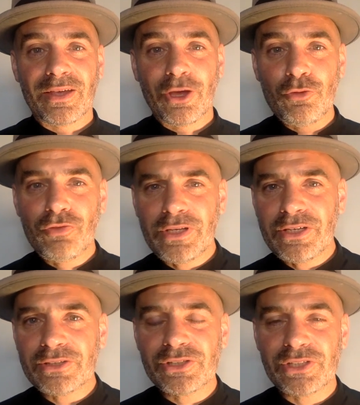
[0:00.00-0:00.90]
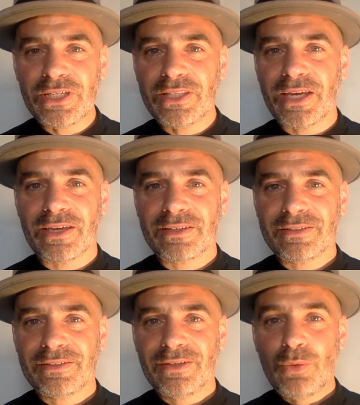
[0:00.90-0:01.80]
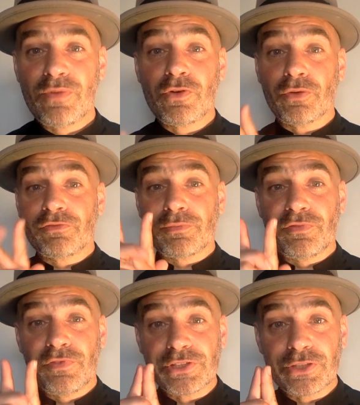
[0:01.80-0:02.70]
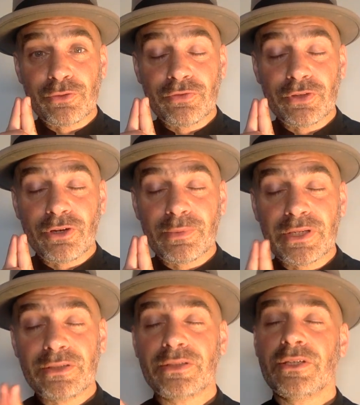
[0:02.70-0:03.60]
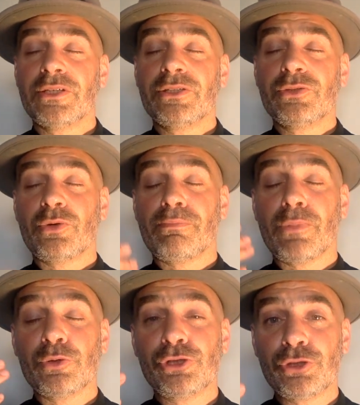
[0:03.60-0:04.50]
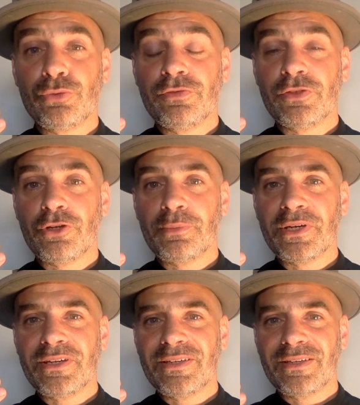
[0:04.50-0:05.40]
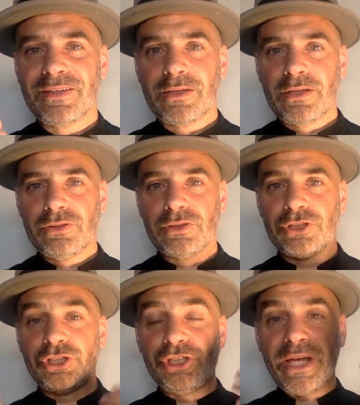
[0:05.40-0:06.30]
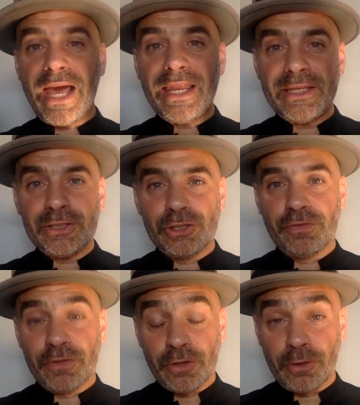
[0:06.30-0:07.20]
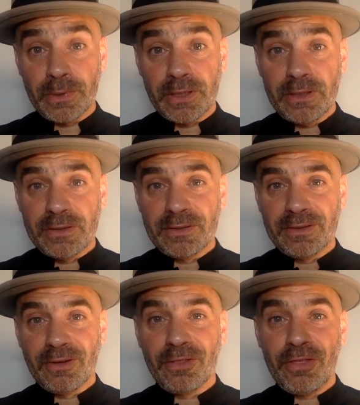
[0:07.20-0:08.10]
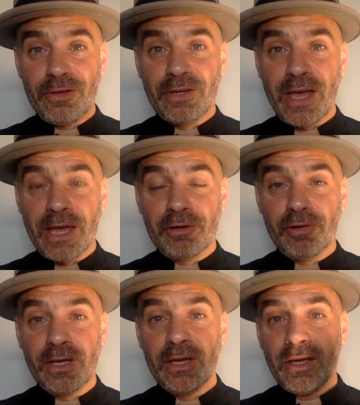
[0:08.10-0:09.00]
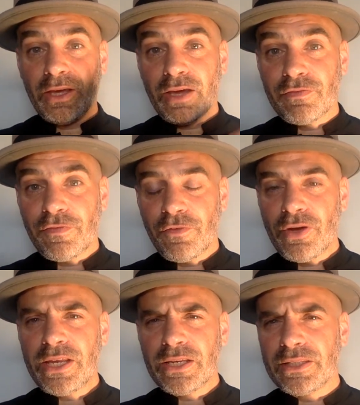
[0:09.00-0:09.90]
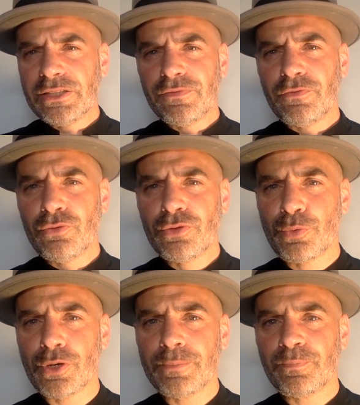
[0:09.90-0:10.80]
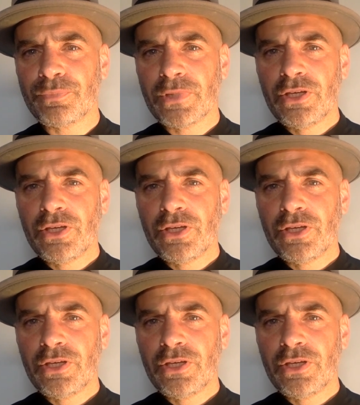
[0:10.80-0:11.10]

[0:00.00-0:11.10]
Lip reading: hopefully you can see there. We've gone from physical phenomena to emotional phenomena to challenge phenomena, our third category, and finally this fourth one,